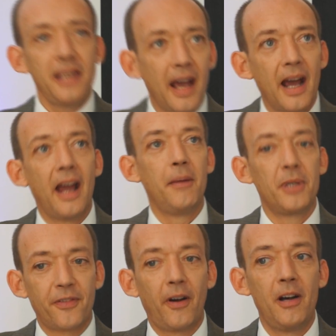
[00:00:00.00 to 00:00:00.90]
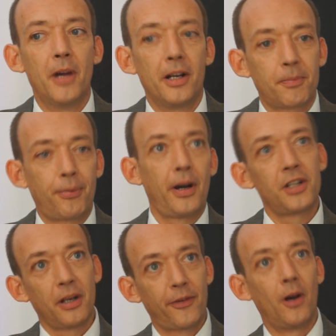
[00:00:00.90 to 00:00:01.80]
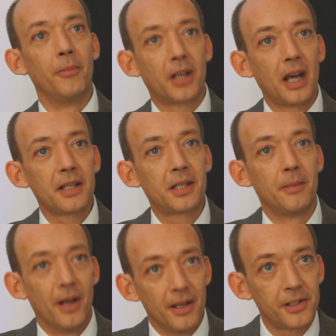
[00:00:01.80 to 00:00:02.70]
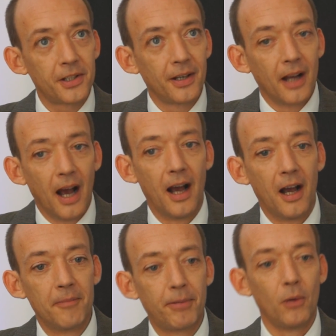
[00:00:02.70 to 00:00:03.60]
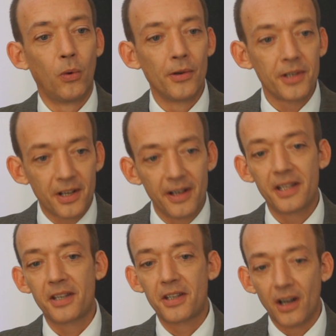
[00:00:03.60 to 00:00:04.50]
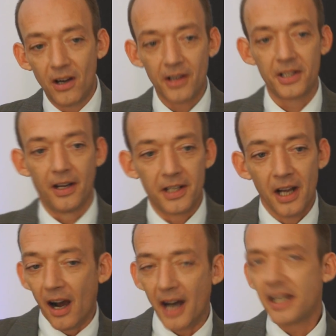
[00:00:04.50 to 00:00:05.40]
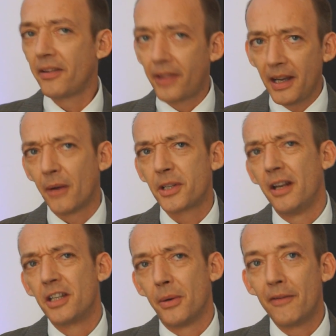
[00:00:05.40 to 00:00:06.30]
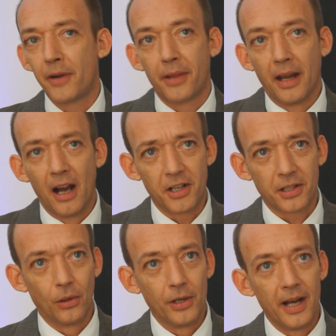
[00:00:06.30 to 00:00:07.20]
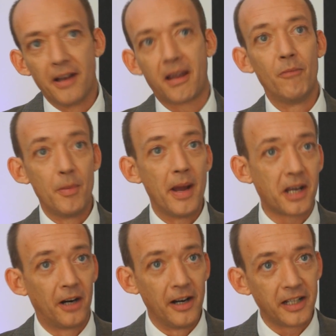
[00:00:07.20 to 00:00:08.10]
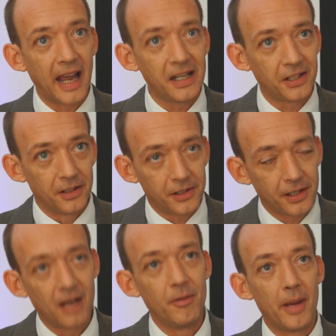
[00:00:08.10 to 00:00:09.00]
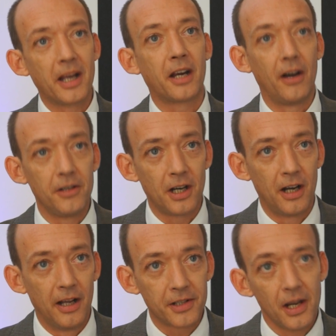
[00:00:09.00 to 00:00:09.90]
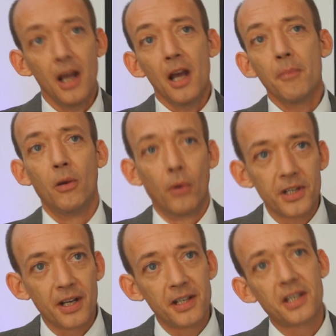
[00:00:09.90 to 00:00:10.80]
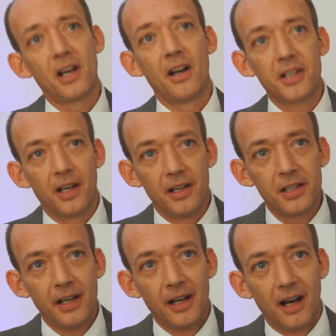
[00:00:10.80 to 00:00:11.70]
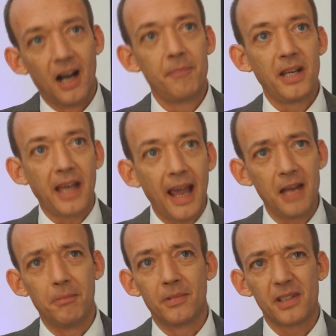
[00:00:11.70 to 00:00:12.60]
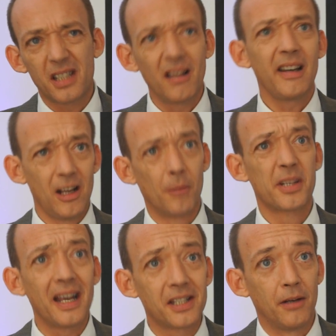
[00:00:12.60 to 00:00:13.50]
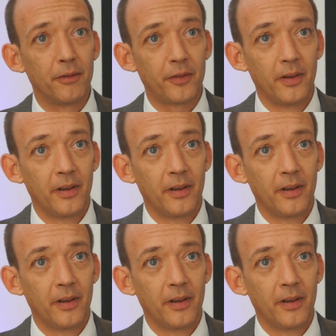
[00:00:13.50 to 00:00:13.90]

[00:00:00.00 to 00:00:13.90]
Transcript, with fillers: Yeah, it was very much pressure from the customers uh, but once I'd started, I didn't think I was going to do everything. I just thought, you know, can we make our own cases? Can we make our own dials? But once I'd started, I became slightly obsessive.